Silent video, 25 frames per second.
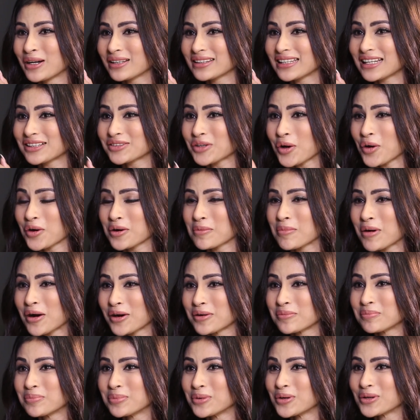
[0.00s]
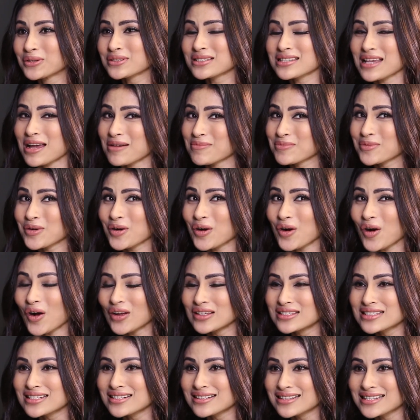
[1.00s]
that talk about books. I'm
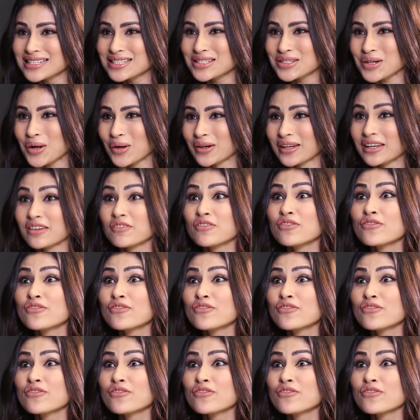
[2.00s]
constantly stalking.